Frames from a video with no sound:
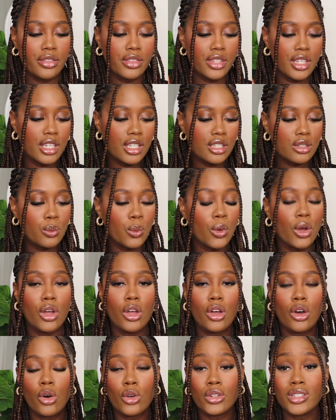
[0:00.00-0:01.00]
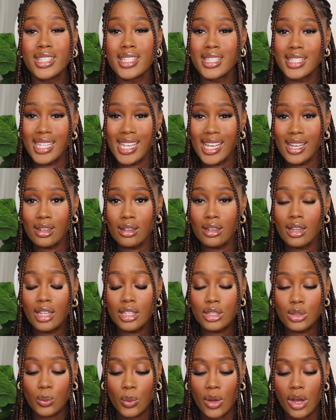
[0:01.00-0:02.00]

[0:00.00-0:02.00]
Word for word: These were on sale as